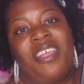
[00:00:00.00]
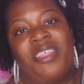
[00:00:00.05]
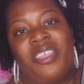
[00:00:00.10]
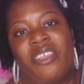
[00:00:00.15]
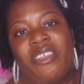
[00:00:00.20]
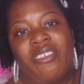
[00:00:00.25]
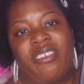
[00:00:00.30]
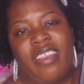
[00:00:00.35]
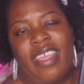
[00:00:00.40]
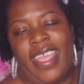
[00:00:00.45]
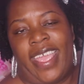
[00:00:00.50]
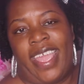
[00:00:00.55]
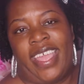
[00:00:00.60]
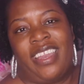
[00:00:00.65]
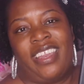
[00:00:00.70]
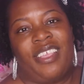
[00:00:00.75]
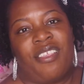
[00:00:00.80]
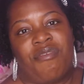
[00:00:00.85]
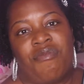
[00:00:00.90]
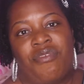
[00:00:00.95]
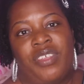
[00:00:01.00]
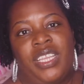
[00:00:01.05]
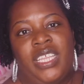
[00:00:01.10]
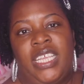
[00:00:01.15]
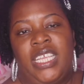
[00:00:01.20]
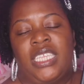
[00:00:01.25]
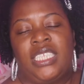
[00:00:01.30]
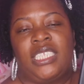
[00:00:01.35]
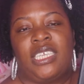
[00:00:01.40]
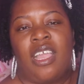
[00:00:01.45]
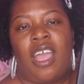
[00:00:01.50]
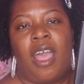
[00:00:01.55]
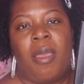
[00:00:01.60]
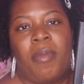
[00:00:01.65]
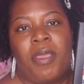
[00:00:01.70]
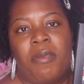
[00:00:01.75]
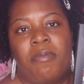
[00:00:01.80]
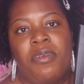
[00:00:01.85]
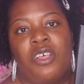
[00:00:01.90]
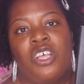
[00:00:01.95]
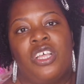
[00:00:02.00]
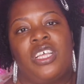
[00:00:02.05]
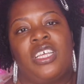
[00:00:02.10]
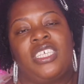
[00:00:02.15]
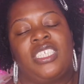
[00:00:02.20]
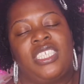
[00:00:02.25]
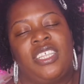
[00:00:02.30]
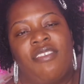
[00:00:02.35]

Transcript: Their dad is really into comic books